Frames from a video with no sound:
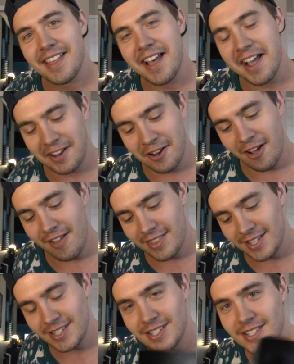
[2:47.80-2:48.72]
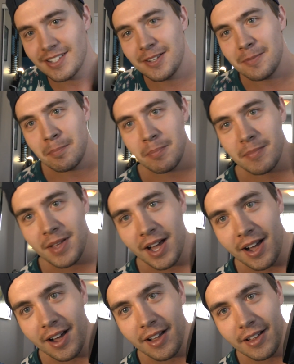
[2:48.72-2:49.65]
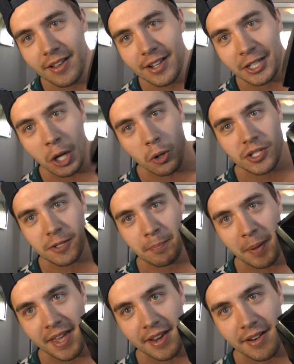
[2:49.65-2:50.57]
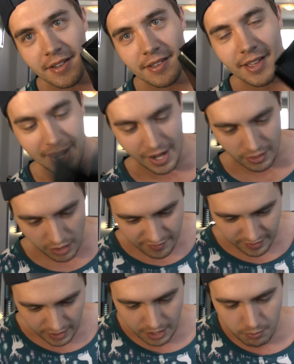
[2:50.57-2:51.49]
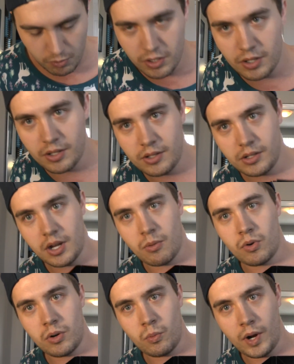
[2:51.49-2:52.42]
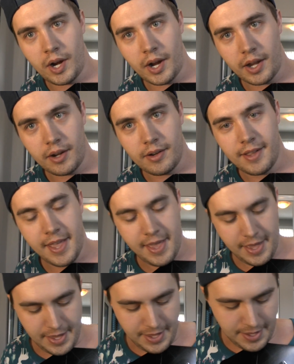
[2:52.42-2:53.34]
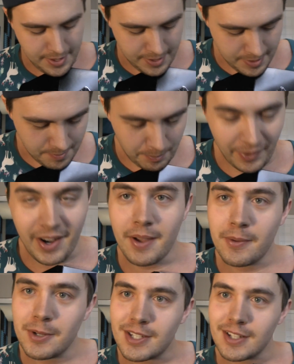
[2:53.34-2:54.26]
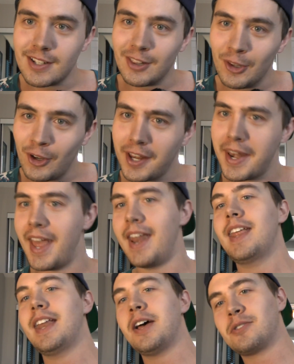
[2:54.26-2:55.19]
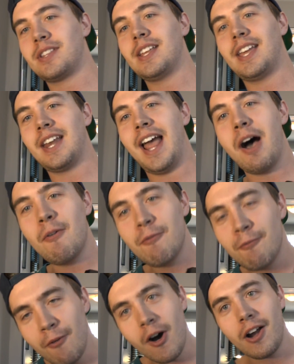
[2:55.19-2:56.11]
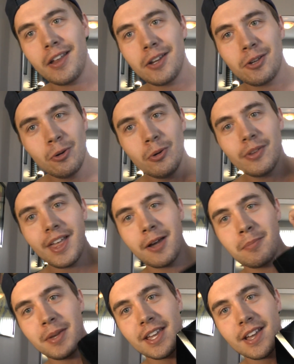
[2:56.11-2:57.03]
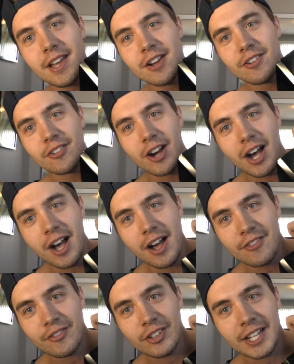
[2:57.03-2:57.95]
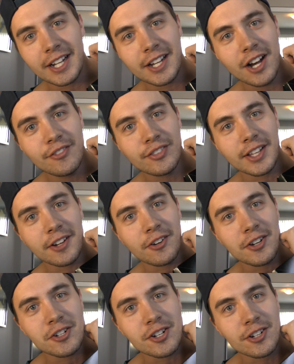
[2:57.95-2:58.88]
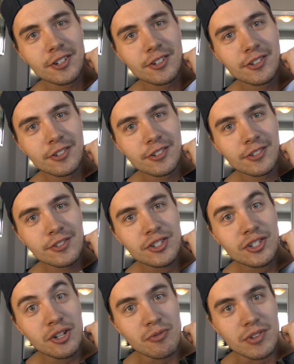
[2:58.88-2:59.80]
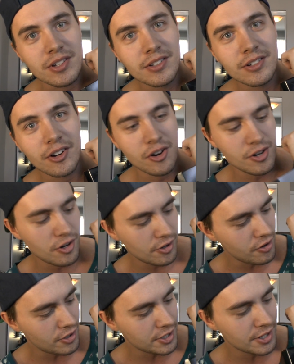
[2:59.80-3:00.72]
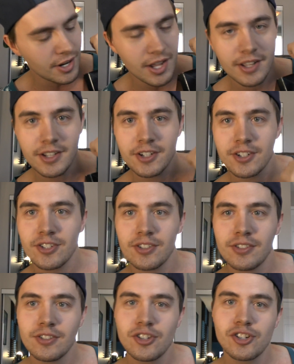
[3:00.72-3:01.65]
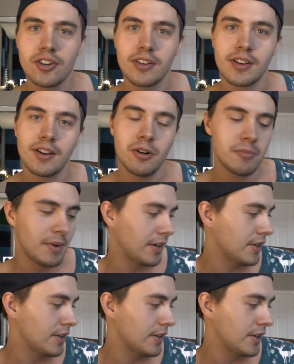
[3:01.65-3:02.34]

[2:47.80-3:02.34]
I got this uh, ghost pin, and I love it. I wanna, I wanna wear it. But I was looking at it, and I was thinking, how fucking cool would that be uh, for like a cufflink on your suit or on your on your uh, your shirt? Oh my